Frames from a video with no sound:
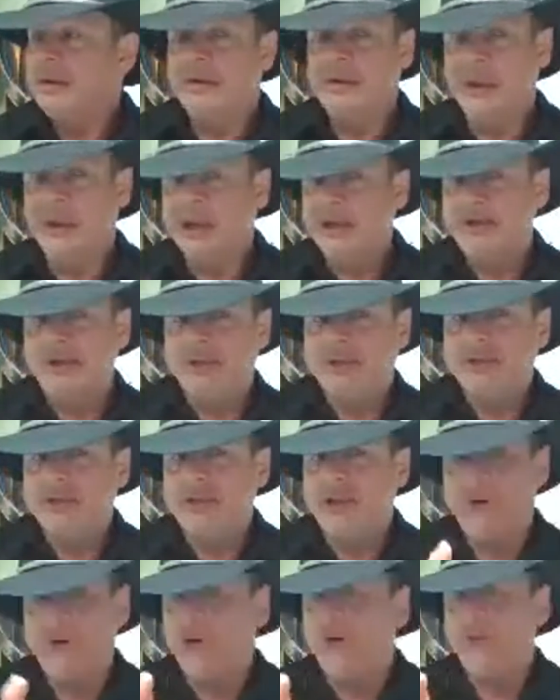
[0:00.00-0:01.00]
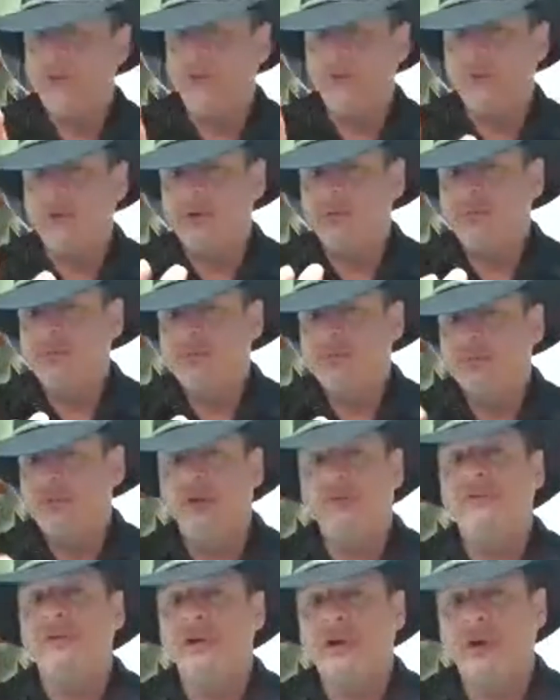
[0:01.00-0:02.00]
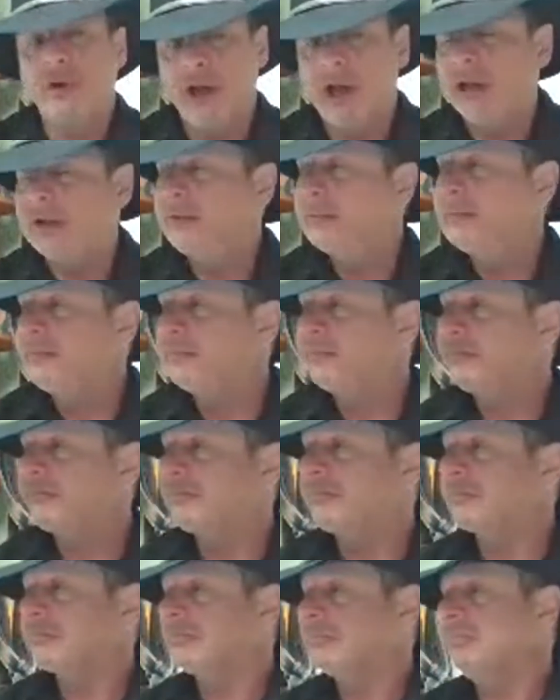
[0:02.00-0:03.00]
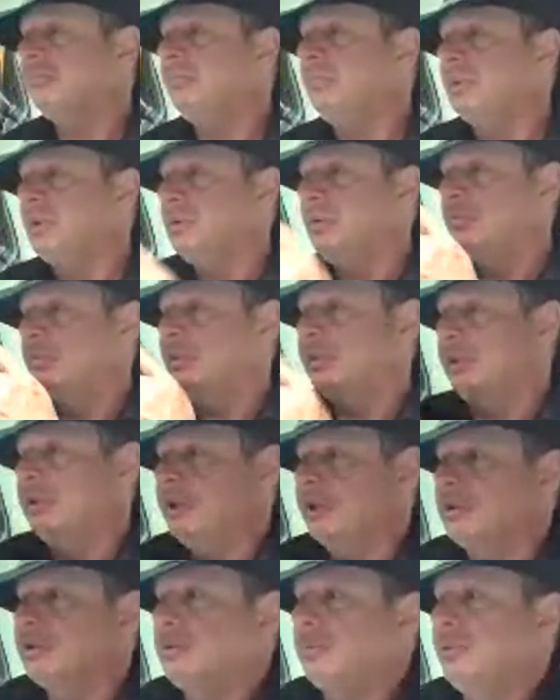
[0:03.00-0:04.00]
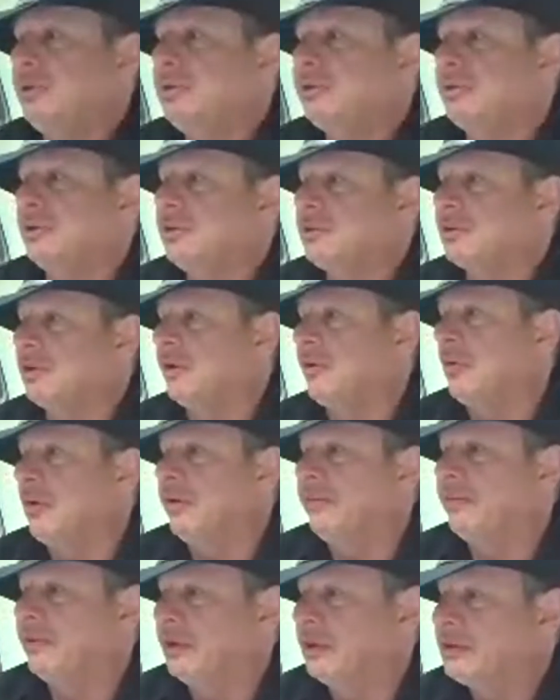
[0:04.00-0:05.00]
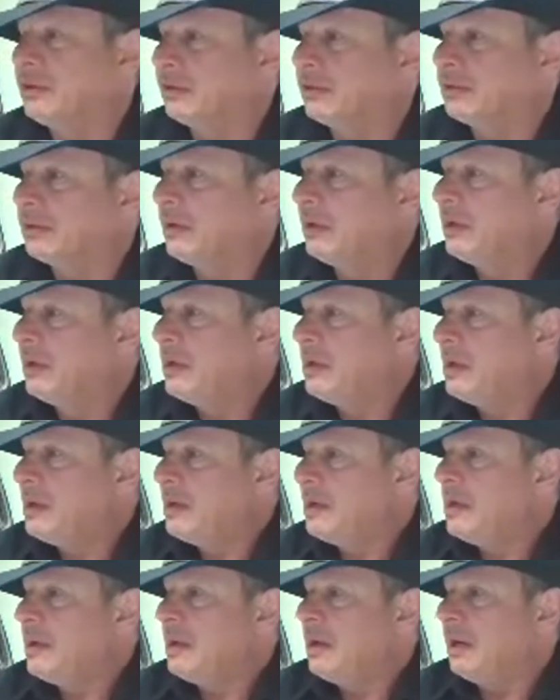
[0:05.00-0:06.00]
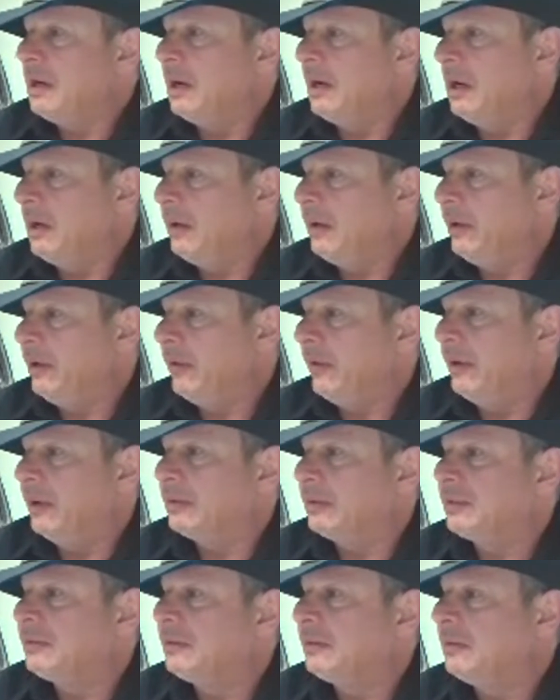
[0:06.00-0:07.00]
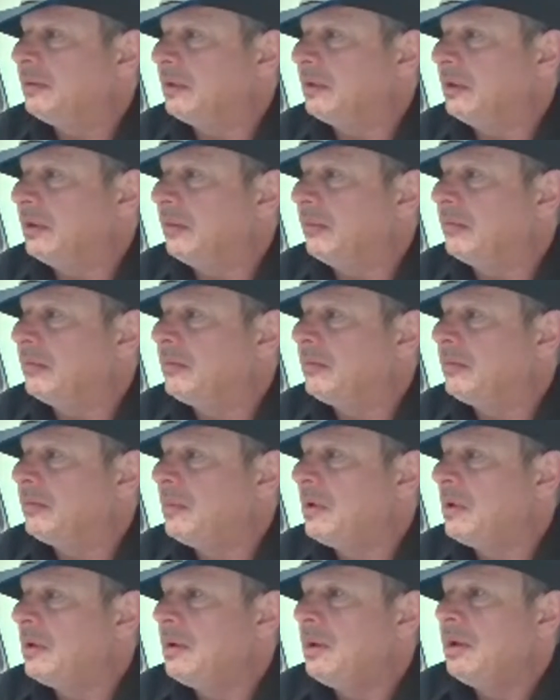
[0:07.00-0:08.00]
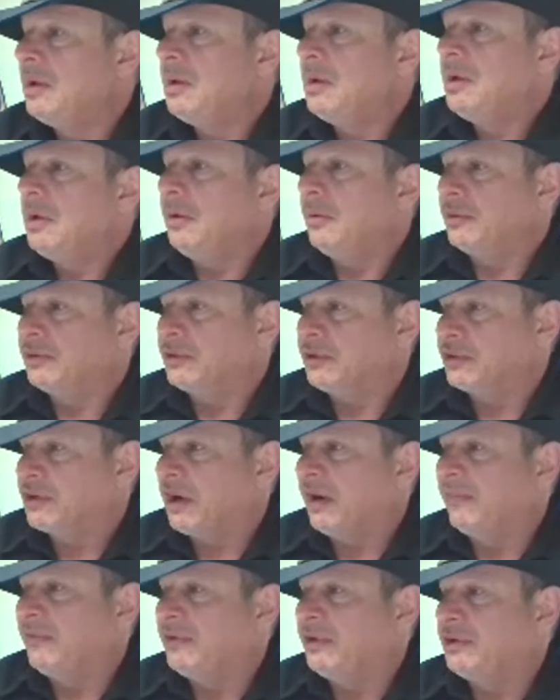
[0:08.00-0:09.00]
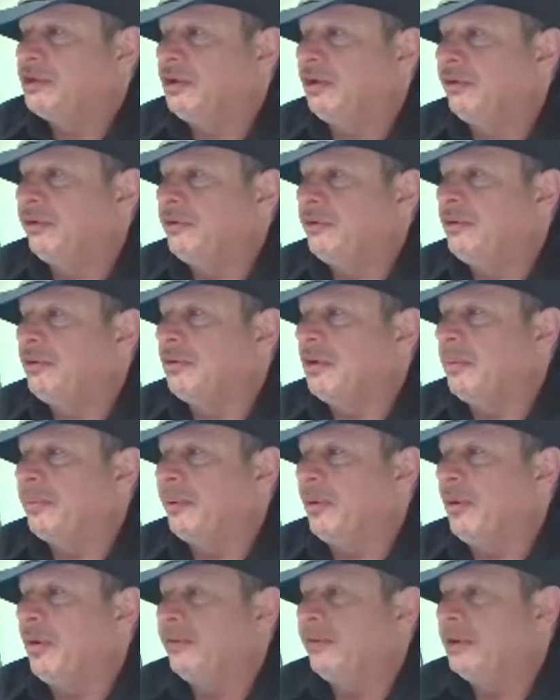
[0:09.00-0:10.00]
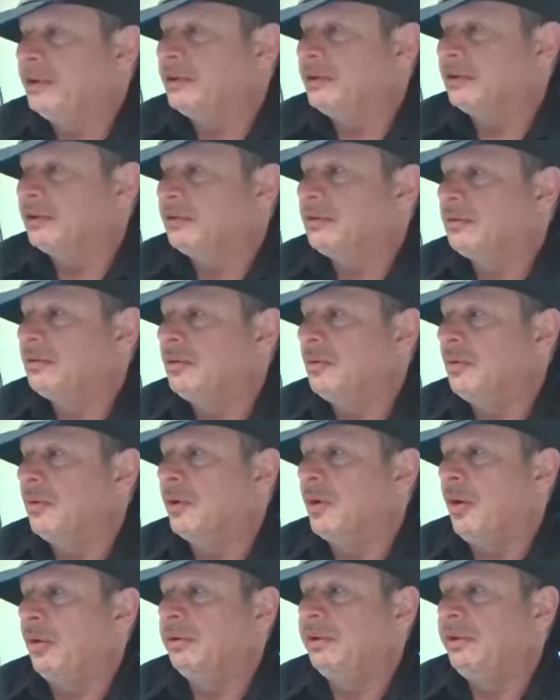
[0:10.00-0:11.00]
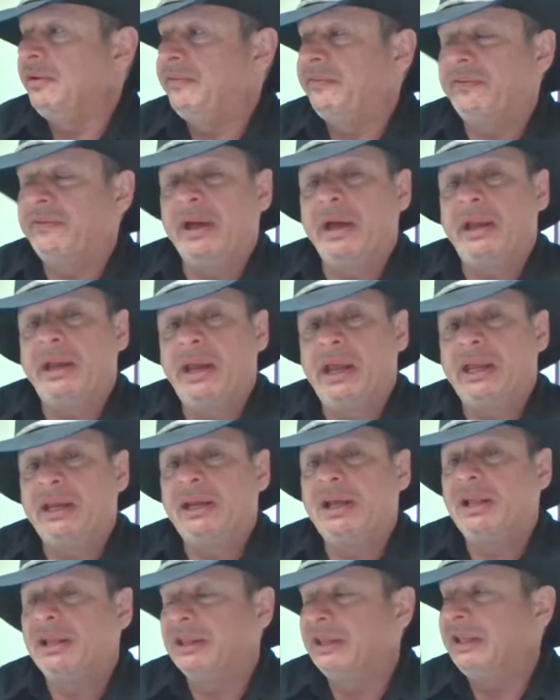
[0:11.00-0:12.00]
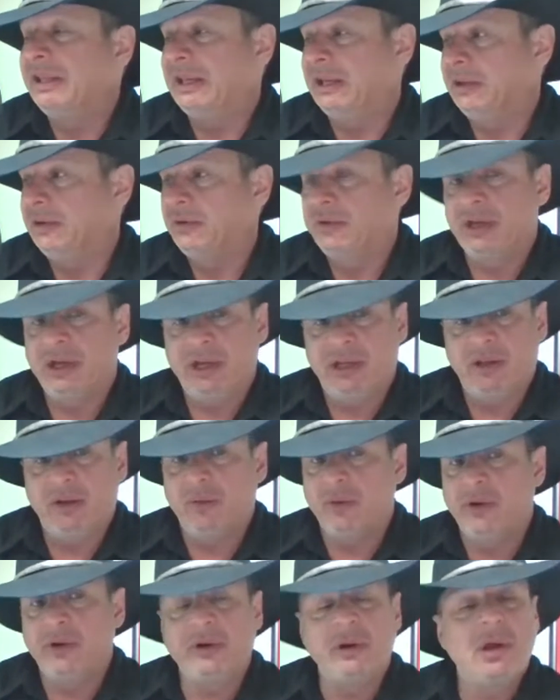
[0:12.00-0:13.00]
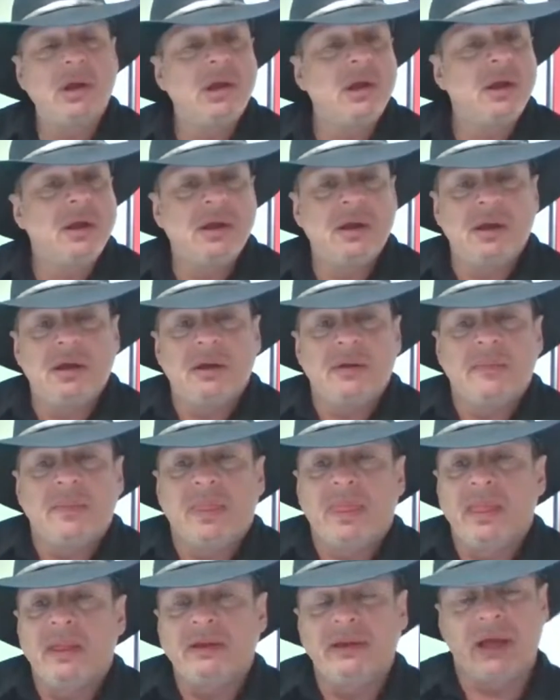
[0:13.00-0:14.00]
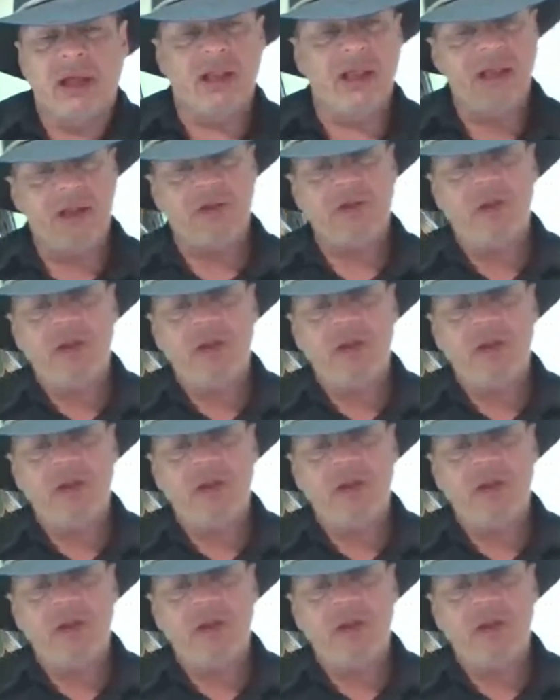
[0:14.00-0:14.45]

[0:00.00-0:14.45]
Not yours. I don't know if you were orphaned or not. But they did some research on orphanages. Here it is. It was discovered that children who grew up in orphanages who were only fed and cleaned, okay, they weren't, not like